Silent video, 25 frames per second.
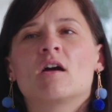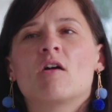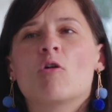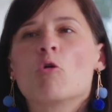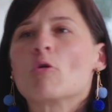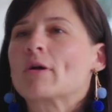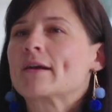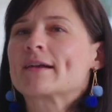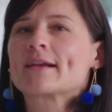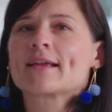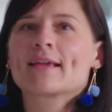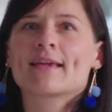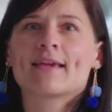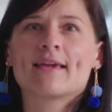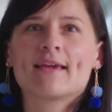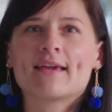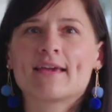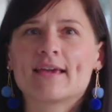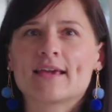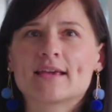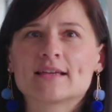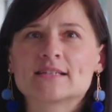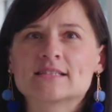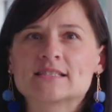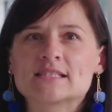or
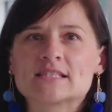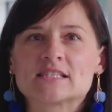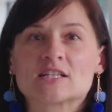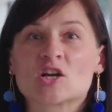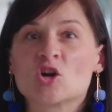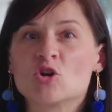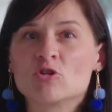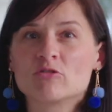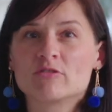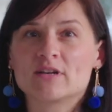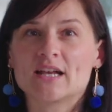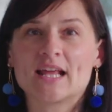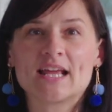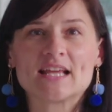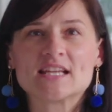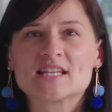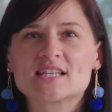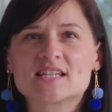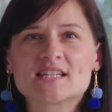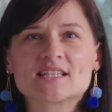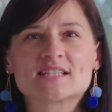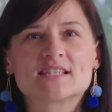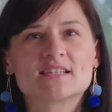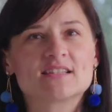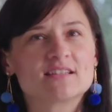kings, the
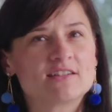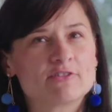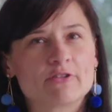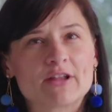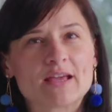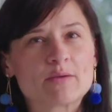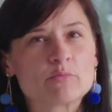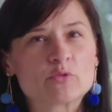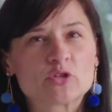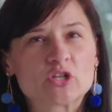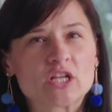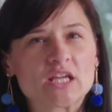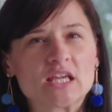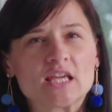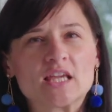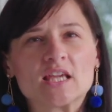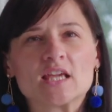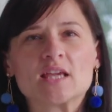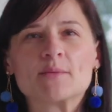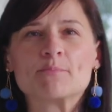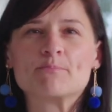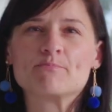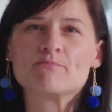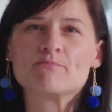coronation ceremony.